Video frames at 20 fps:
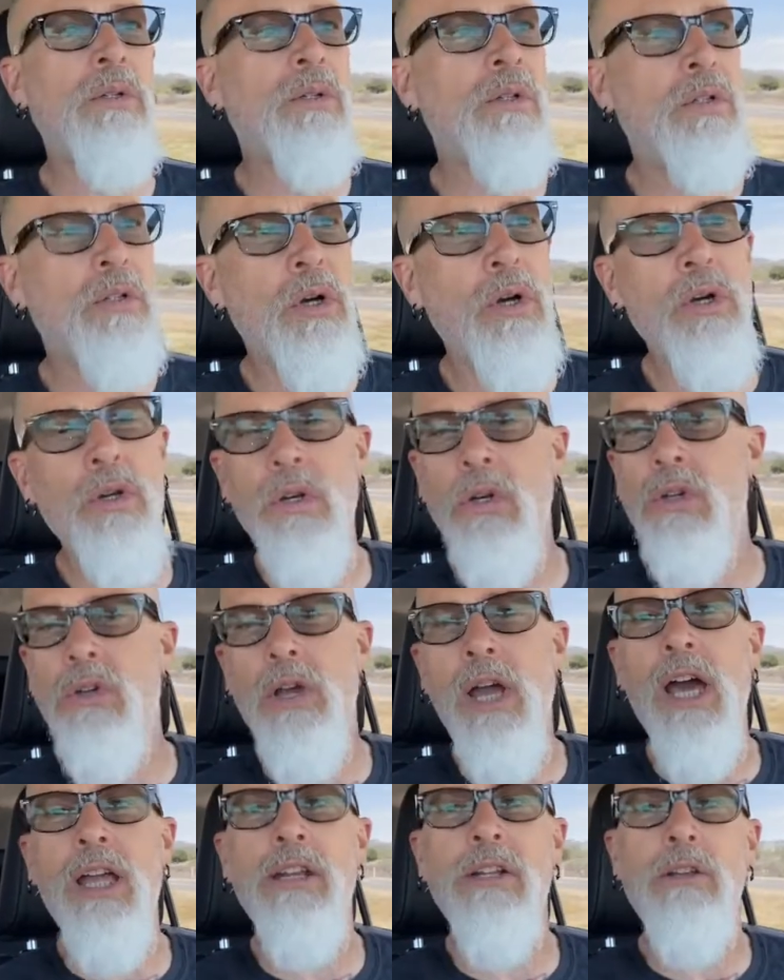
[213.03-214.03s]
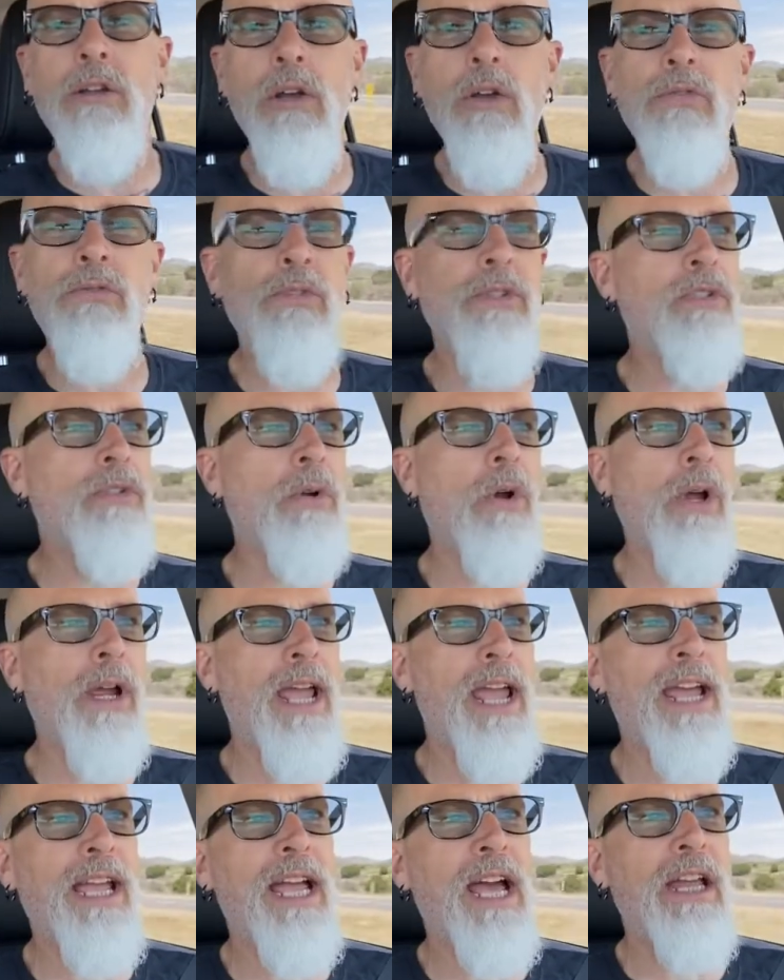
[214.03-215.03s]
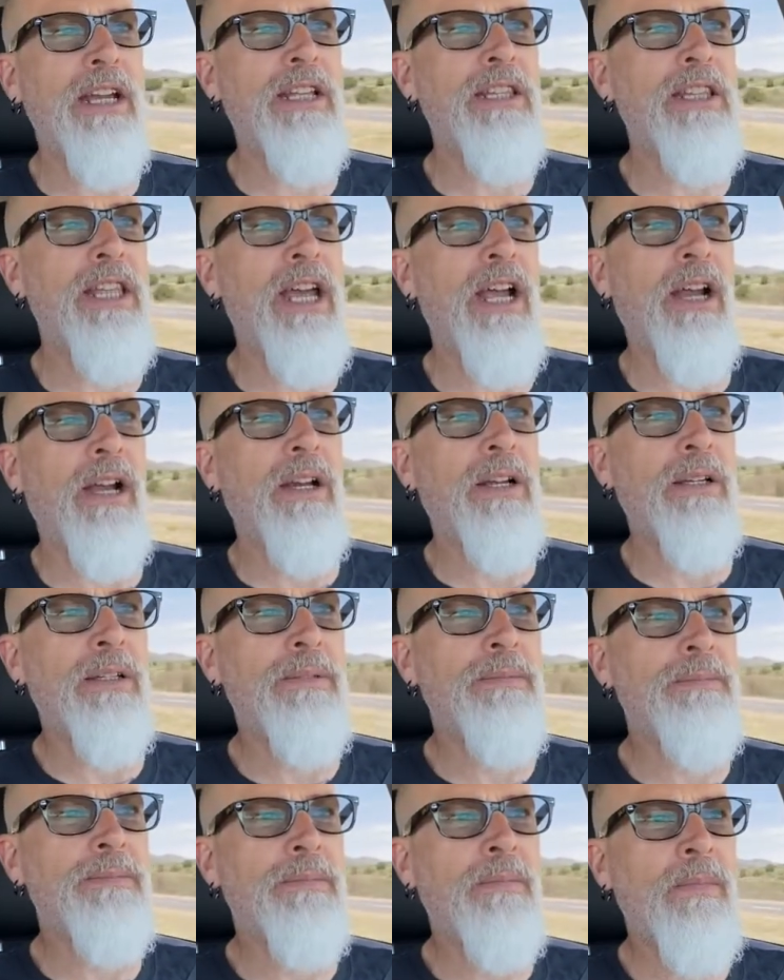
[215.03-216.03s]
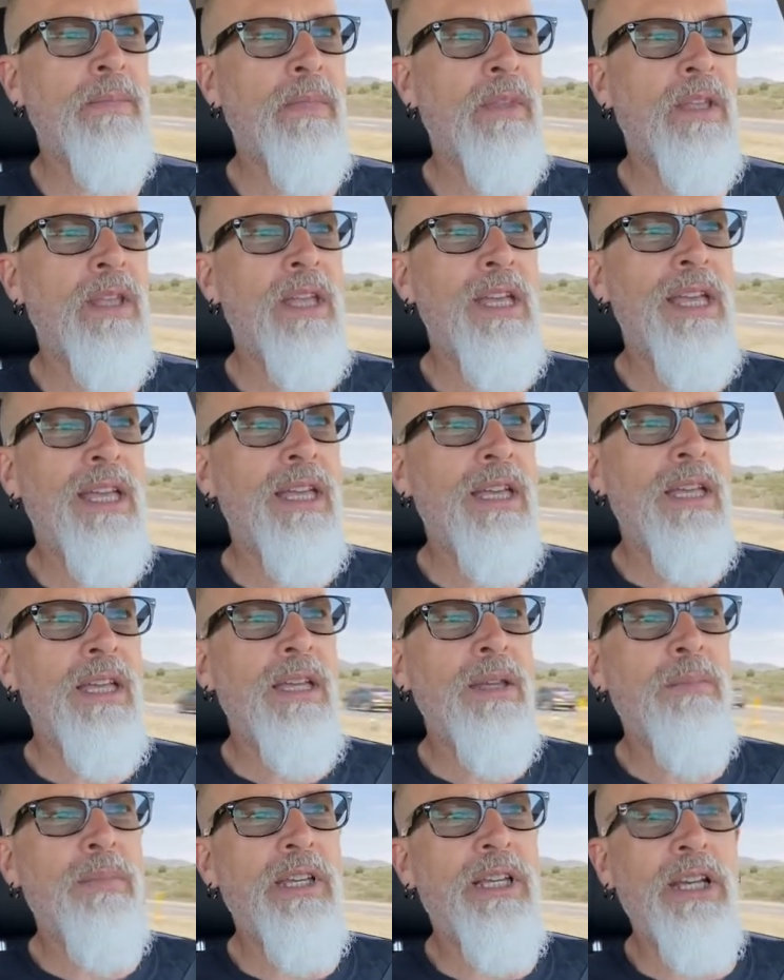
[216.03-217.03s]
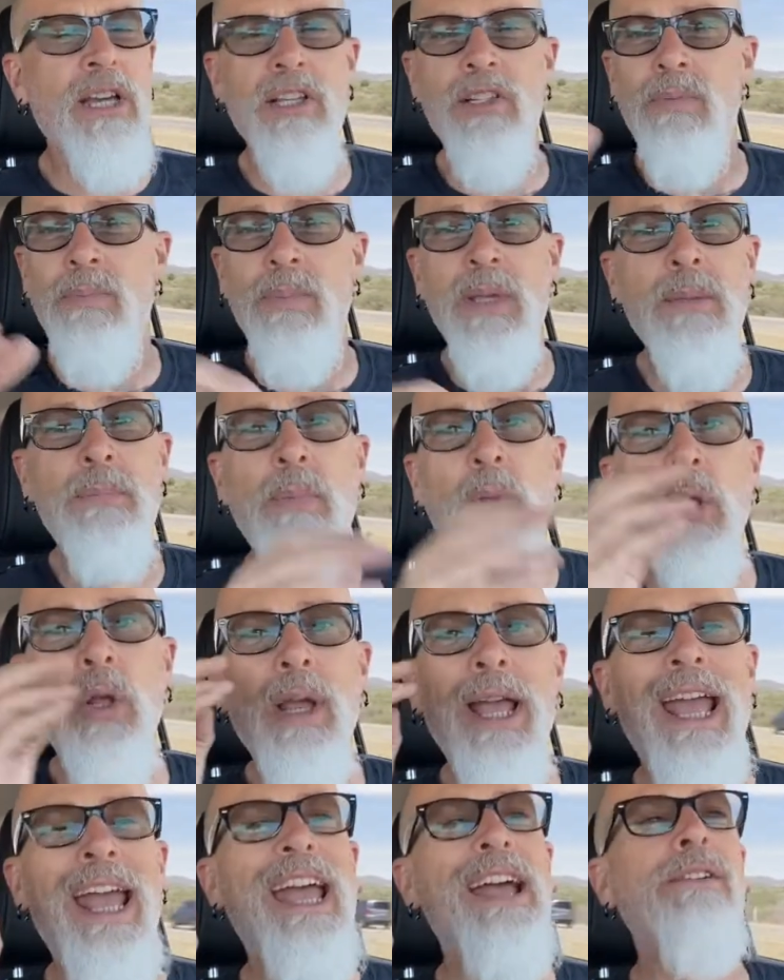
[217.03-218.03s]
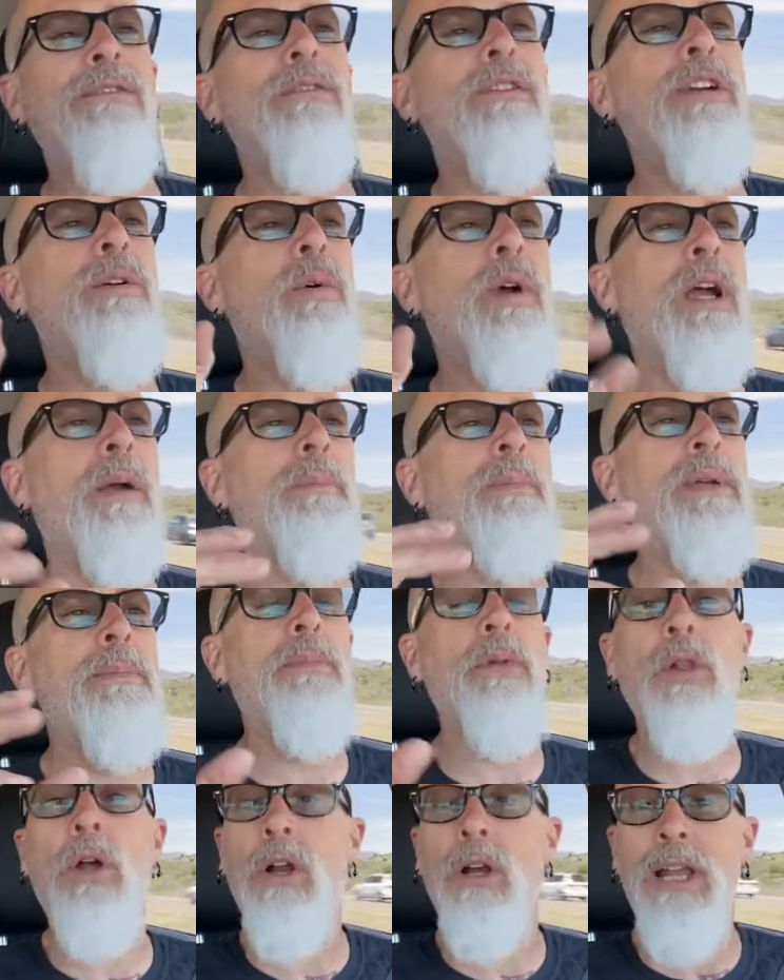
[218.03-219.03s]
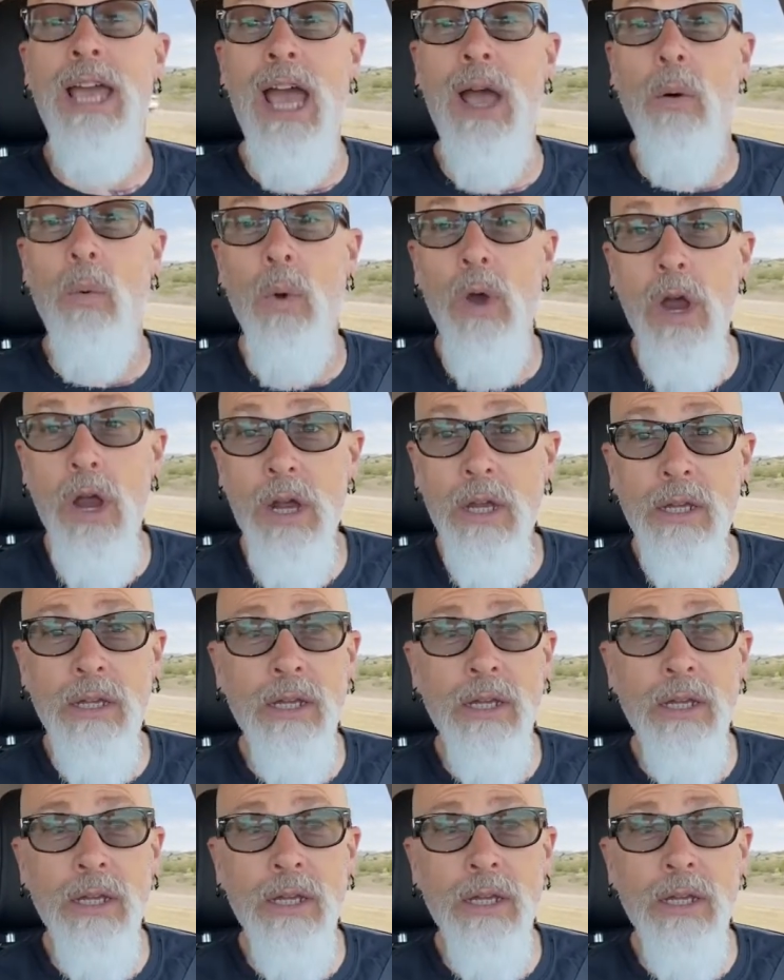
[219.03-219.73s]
go to a crowded grocery store, hang out in there. Because people are everywhere. People aren't at work,